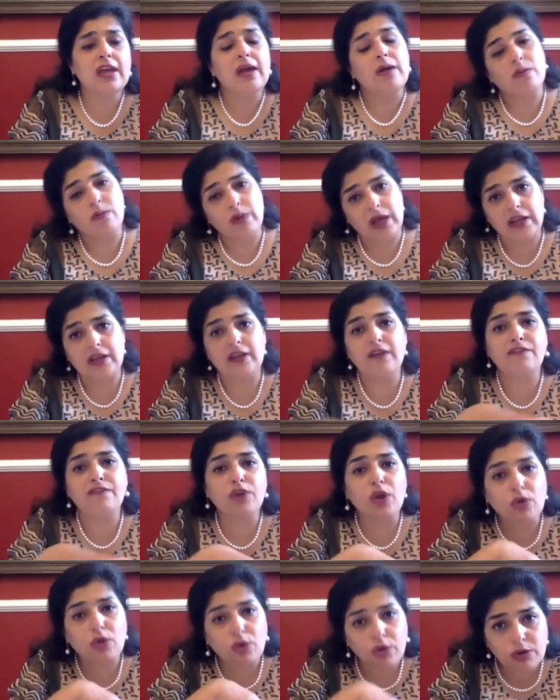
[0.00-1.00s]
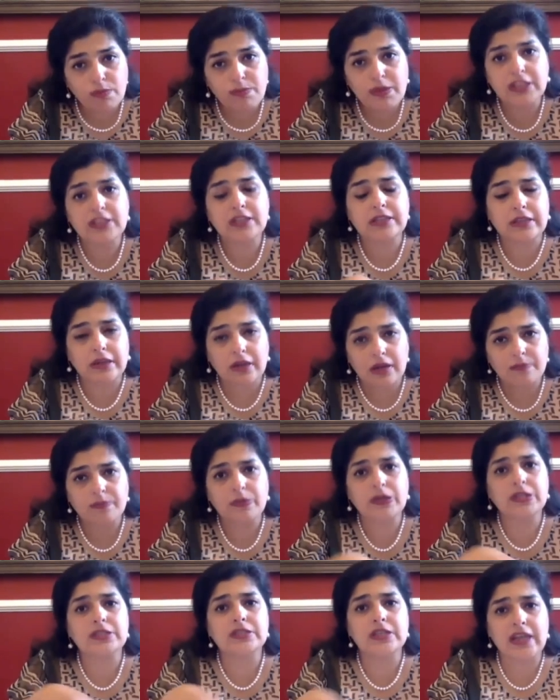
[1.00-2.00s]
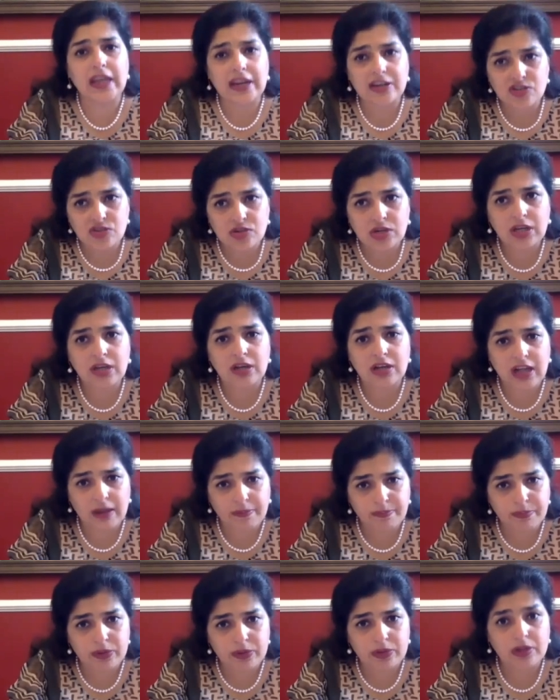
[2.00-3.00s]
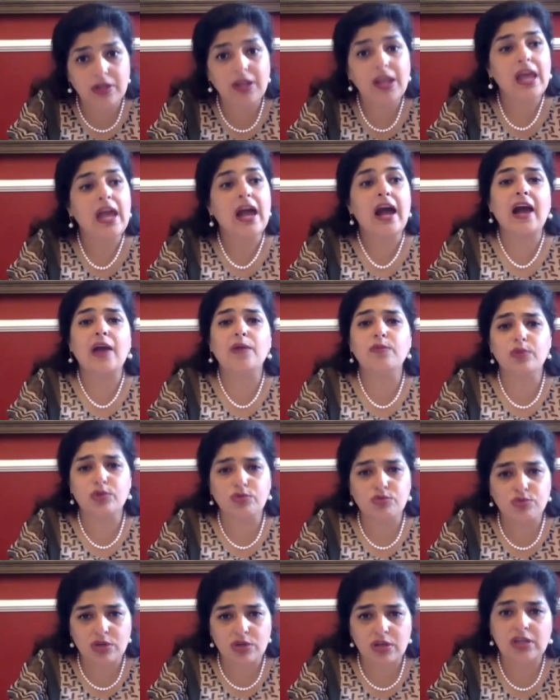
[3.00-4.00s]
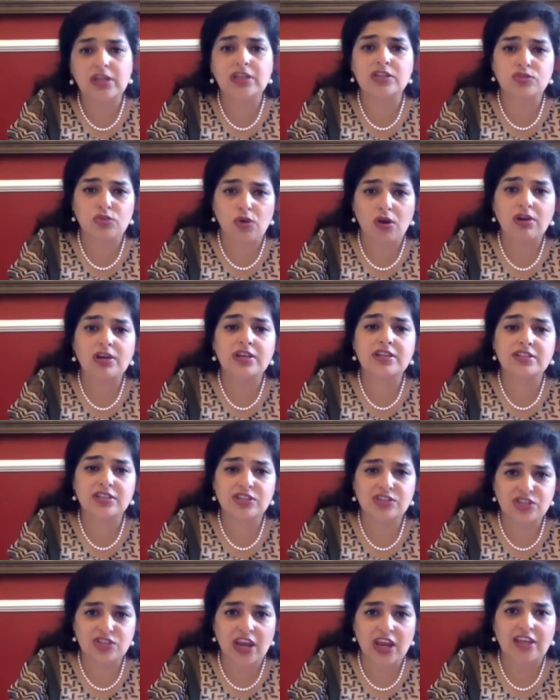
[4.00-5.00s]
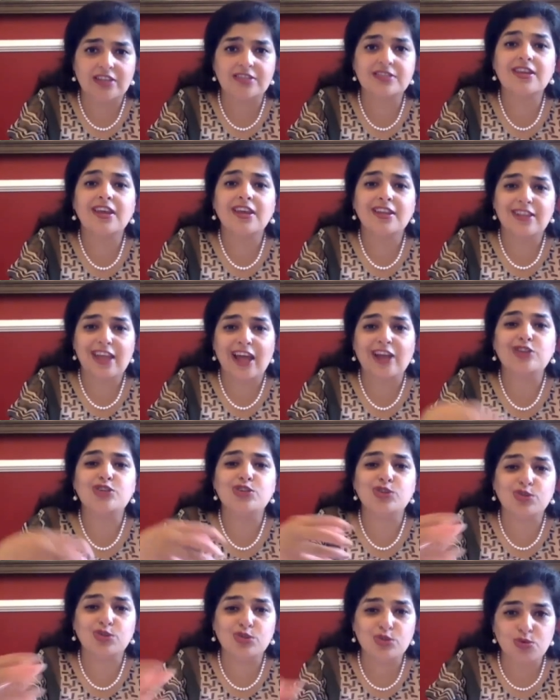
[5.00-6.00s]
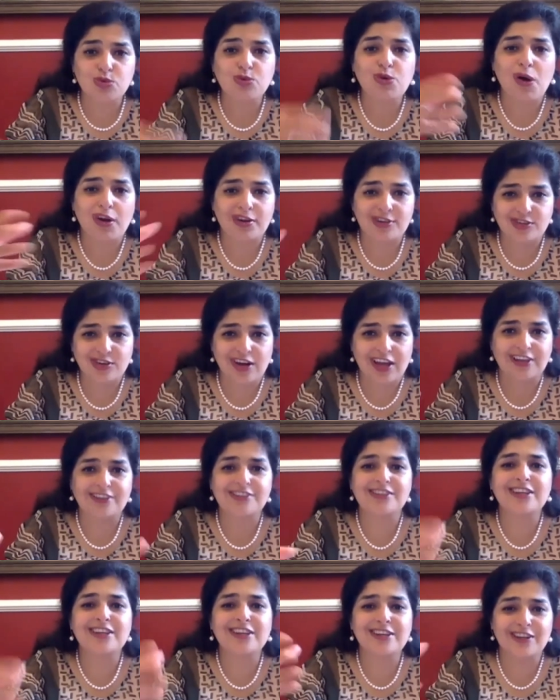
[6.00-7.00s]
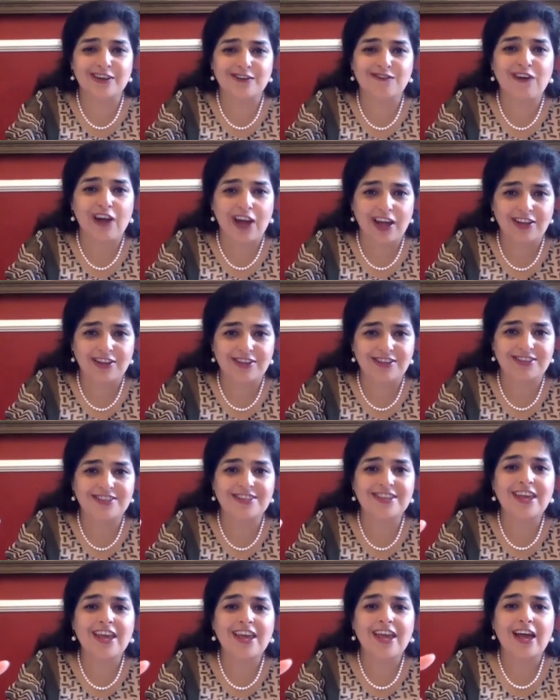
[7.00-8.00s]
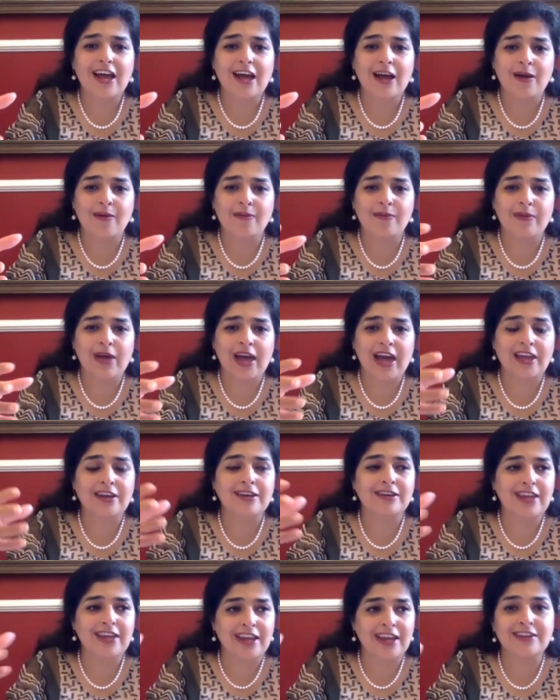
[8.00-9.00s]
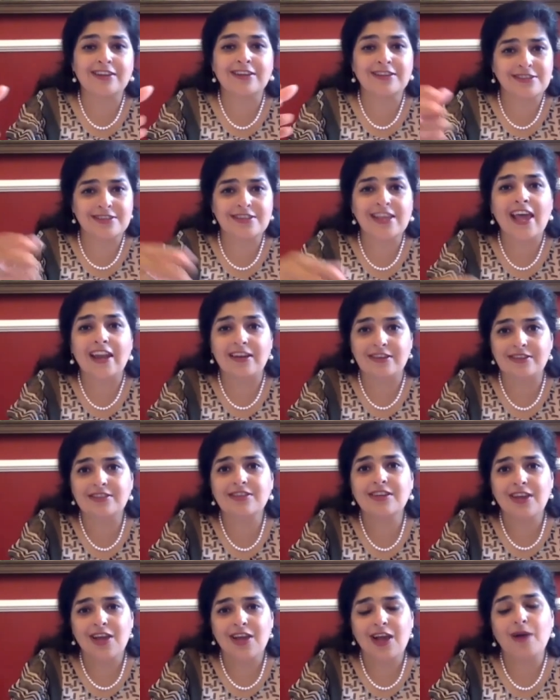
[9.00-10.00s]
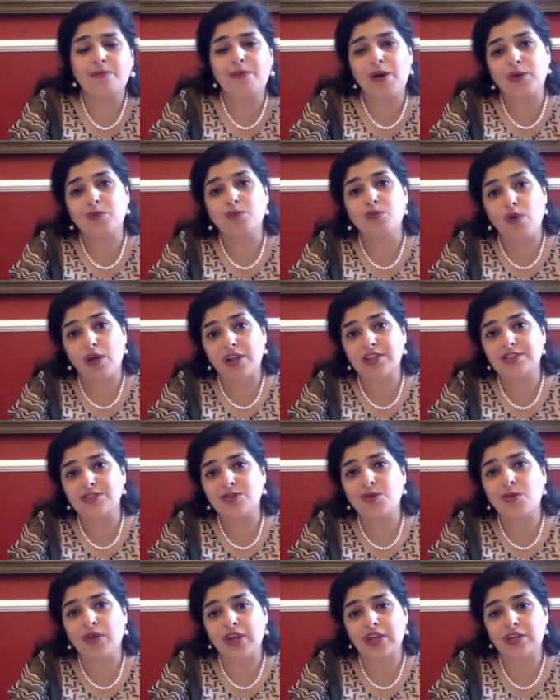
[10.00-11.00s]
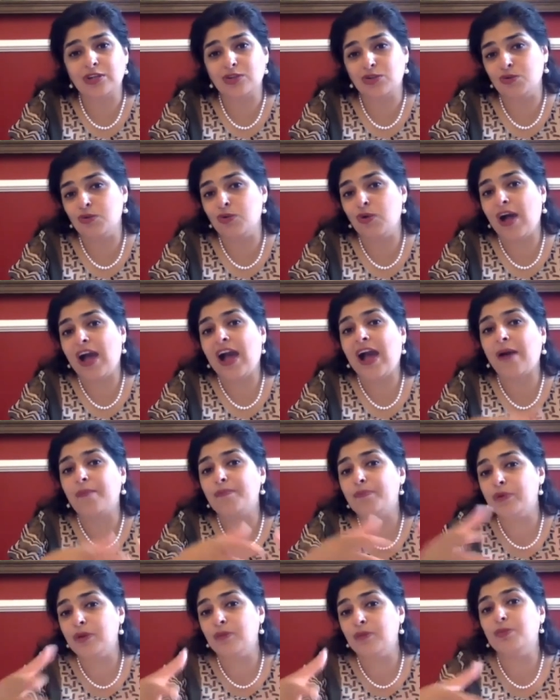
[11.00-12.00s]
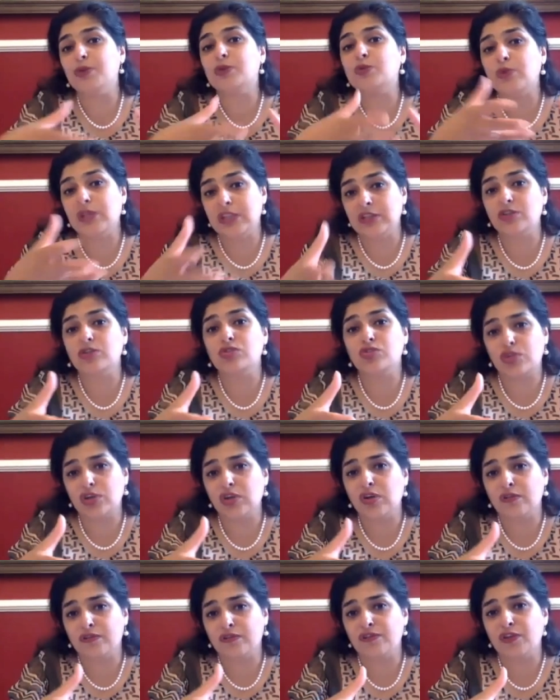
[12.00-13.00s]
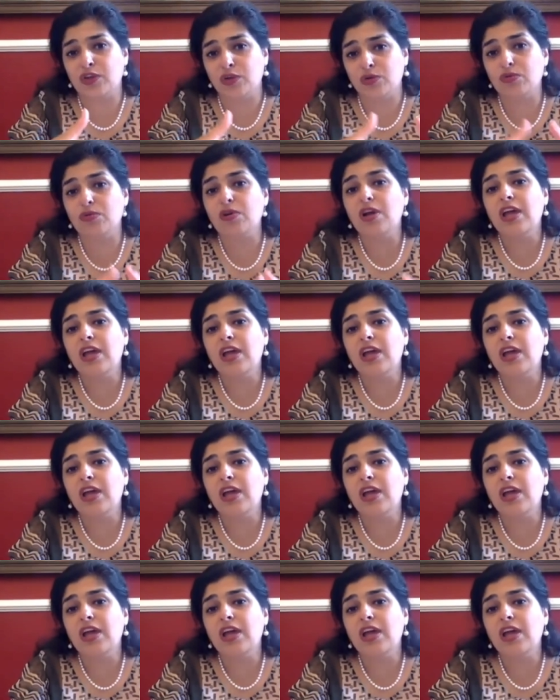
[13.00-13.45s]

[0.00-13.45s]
well, if you're going to be the third person entering a couple, I would really strongly suggest that you do contract in advance um, and get consent about what's going to happen between the three of you.